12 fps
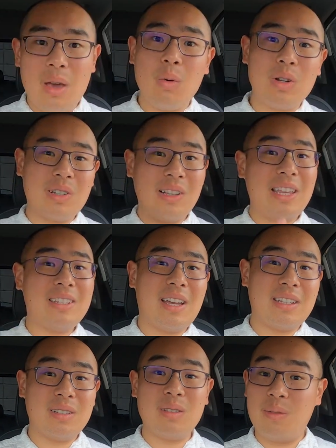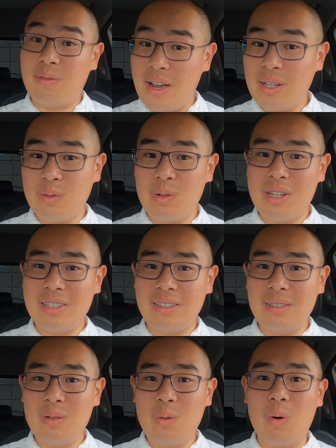Which leads us to the final
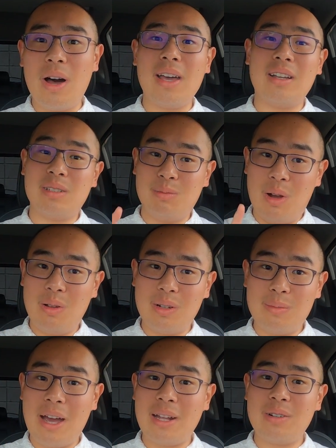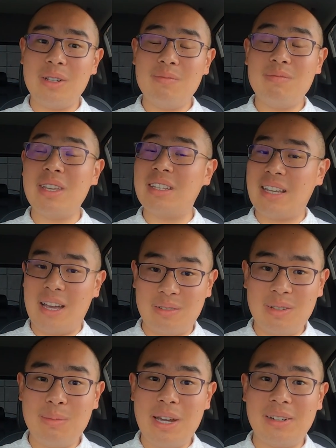reason why a smaller battery is
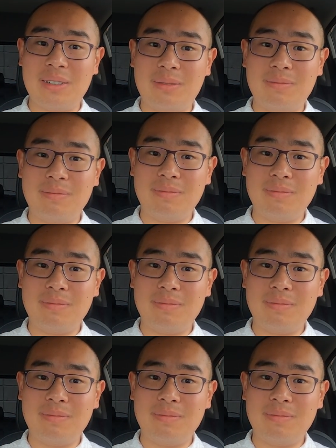actually better.